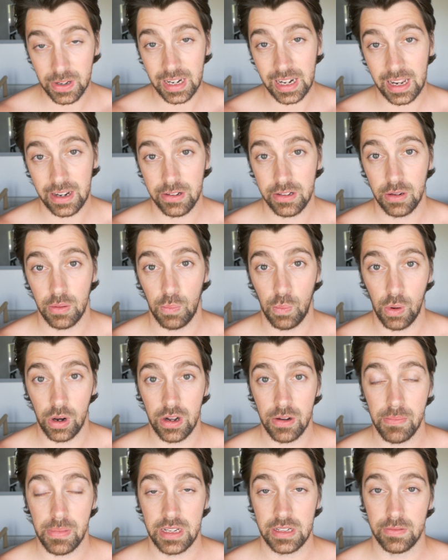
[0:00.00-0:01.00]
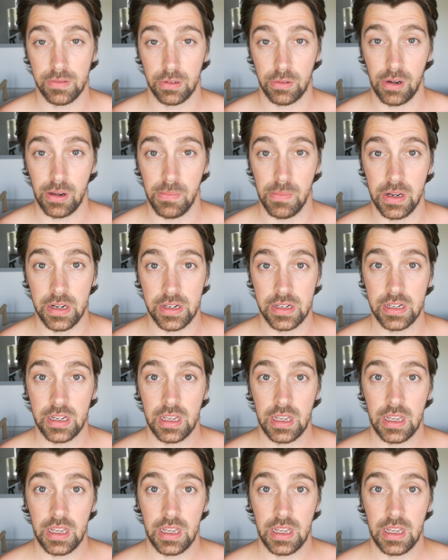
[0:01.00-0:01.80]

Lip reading: allowed one piece of equipment,